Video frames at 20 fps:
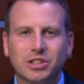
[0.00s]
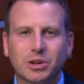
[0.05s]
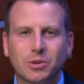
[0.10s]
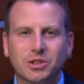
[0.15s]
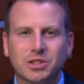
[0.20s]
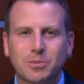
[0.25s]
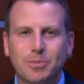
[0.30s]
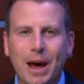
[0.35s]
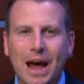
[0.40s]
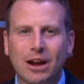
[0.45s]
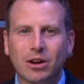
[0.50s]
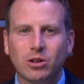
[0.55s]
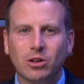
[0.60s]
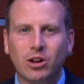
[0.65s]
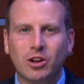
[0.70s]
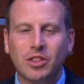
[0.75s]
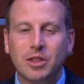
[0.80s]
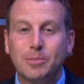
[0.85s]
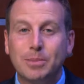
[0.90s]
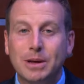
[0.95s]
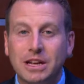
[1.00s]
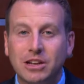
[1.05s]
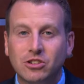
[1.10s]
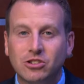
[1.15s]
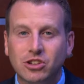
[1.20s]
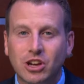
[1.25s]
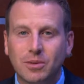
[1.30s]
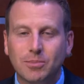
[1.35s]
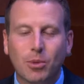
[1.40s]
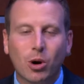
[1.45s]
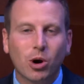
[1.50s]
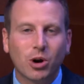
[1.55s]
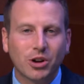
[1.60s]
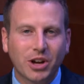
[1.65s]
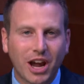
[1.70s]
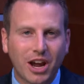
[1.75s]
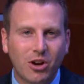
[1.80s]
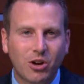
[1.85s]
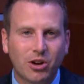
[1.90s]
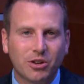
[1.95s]
was a battle on the beach in
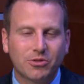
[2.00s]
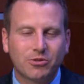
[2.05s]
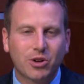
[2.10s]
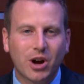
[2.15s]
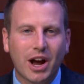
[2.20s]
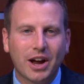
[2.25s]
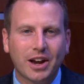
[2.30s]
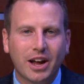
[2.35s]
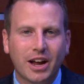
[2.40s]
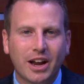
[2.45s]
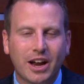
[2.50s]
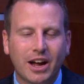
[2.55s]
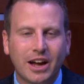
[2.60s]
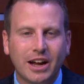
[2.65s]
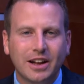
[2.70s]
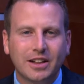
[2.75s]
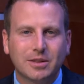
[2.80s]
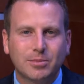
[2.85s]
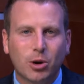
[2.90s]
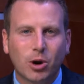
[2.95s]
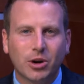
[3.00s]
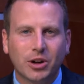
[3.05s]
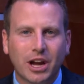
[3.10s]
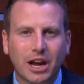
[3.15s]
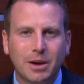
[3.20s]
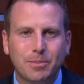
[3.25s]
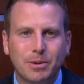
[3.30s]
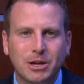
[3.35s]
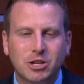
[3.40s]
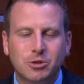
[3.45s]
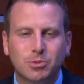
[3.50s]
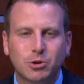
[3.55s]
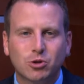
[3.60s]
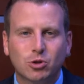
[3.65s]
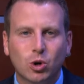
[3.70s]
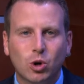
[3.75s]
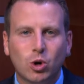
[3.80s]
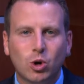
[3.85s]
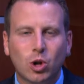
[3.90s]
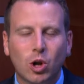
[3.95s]
Margate on Friday night. The Margate Beach
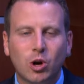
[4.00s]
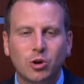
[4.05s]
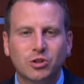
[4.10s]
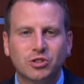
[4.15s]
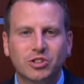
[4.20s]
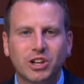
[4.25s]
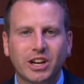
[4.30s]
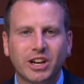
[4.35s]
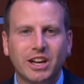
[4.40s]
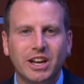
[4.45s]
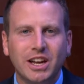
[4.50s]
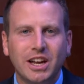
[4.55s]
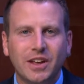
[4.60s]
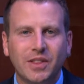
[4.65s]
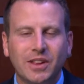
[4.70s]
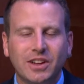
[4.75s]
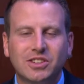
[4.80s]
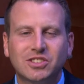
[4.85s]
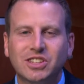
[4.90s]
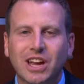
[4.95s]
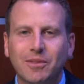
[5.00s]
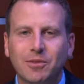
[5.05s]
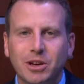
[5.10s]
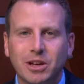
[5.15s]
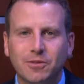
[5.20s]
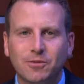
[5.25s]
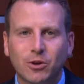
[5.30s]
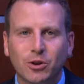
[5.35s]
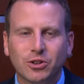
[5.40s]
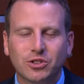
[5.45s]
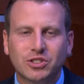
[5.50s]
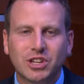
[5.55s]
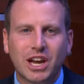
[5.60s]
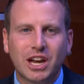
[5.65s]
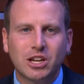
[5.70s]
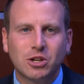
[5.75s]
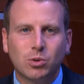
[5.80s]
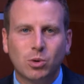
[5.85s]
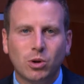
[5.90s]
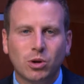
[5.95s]
Patrol hosting the 71st
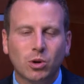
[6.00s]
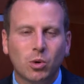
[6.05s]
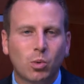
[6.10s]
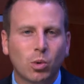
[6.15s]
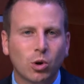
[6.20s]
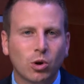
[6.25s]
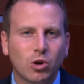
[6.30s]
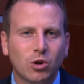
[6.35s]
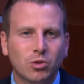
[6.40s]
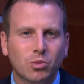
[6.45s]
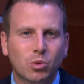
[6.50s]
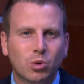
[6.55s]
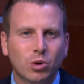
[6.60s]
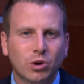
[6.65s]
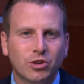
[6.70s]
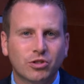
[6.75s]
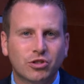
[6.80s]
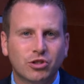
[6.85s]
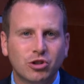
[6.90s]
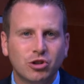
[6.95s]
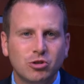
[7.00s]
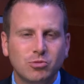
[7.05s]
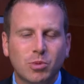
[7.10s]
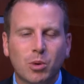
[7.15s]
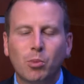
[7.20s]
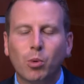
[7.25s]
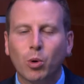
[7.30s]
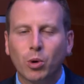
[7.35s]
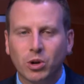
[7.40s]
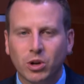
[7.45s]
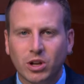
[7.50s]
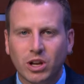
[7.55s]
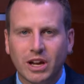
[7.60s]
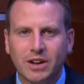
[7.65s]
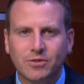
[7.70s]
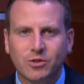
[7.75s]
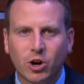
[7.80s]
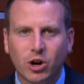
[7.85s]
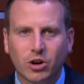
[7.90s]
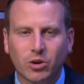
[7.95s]
annual World War II Memorial
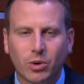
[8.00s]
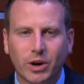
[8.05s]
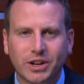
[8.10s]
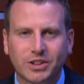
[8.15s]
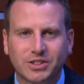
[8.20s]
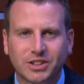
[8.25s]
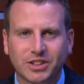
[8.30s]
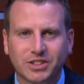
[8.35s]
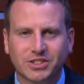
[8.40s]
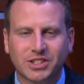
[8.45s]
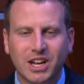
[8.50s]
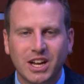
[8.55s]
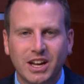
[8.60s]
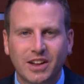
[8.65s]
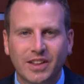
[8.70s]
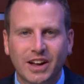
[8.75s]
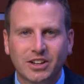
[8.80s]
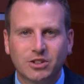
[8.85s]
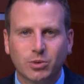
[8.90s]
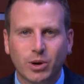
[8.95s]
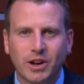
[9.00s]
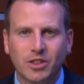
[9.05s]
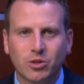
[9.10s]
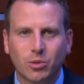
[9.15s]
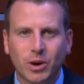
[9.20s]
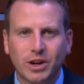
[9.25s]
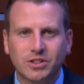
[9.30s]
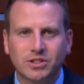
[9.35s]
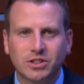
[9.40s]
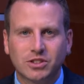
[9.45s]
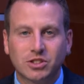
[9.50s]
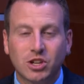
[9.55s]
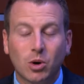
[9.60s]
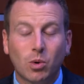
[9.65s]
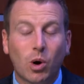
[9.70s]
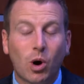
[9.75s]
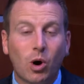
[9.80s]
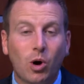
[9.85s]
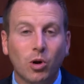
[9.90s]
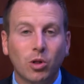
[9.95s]
Lifeguard Races. That's right, the races
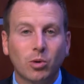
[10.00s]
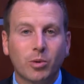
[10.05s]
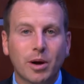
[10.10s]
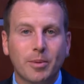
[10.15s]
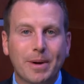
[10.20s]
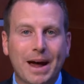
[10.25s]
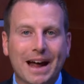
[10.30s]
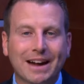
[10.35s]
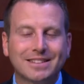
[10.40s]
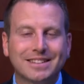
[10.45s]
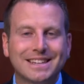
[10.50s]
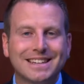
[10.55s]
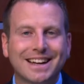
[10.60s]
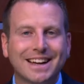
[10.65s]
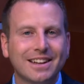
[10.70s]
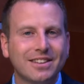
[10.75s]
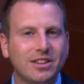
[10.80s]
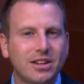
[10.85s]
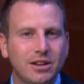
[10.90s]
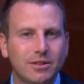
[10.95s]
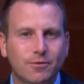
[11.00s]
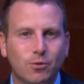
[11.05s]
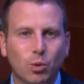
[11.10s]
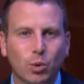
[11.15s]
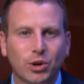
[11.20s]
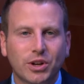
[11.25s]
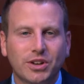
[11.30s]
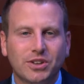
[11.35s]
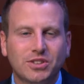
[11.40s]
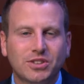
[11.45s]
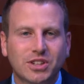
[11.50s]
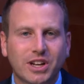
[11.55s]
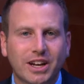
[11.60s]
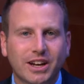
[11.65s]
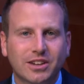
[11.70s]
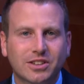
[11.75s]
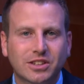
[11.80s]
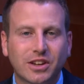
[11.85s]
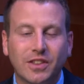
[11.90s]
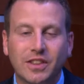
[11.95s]
go all the way back to
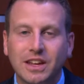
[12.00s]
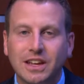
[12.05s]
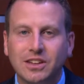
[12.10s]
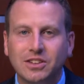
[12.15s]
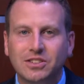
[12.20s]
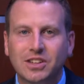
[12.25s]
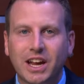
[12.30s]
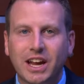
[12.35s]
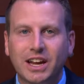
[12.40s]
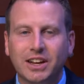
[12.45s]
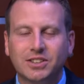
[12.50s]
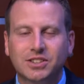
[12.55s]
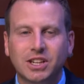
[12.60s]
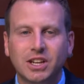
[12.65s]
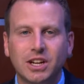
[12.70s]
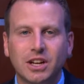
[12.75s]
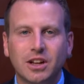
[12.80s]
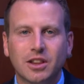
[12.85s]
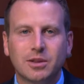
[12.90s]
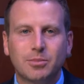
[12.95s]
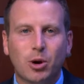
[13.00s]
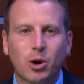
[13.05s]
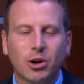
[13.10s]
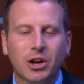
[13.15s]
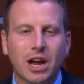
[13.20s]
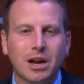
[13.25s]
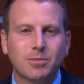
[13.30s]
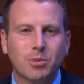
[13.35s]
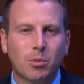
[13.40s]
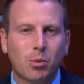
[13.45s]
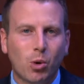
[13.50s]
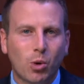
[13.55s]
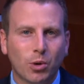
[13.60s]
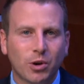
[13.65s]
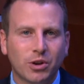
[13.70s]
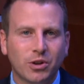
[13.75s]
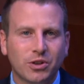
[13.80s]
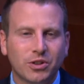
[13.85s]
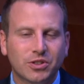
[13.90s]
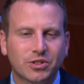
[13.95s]
1946, and these days the Margate
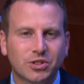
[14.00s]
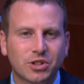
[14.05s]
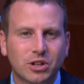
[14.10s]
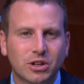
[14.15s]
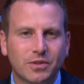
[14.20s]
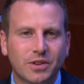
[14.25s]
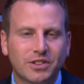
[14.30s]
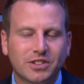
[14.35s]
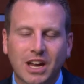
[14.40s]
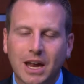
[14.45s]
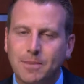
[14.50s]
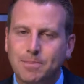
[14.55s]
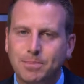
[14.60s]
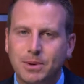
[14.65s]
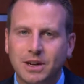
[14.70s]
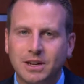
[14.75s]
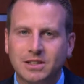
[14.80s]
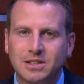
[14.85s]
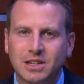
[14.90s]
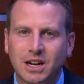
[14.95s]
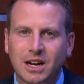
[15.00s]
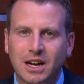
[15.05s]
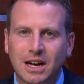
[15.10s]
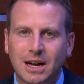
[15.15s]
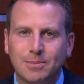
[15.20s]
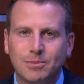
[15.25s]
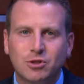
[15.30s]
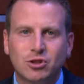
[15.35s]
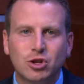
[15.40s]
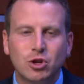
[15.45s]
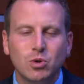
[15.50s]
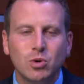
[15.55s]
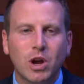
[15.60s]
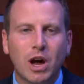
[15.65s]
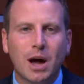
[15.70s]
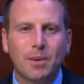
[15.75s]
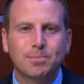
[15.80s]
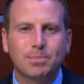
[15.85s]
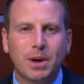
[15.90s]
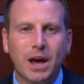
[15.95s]
Memorial serve as a big-time
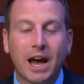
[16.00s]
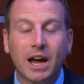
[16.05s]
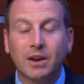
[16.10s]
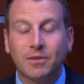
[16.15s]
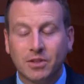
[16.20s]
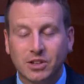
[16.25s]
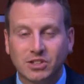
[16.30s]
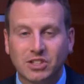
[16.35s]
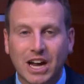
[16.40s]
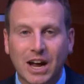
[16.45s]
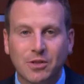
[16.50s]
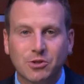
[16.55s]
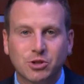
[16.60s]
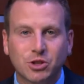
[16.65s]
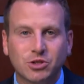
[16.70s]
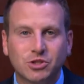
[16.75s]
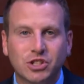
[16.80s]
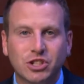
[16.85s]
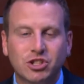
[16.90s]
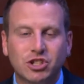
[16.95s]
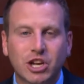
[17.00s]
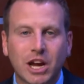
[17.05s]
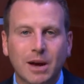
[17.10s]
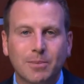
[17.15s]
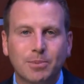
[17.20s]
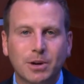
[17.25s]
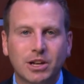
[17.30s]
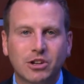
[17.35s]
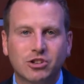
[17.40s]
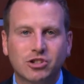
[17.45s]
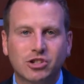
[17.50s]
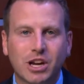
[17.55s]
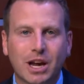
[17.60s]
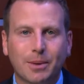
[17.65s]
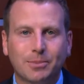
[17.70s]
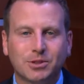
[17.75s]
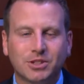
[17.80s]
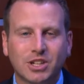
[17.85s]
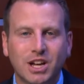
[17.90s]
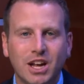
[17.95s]
tune-up ahead of the South Jersey Championships.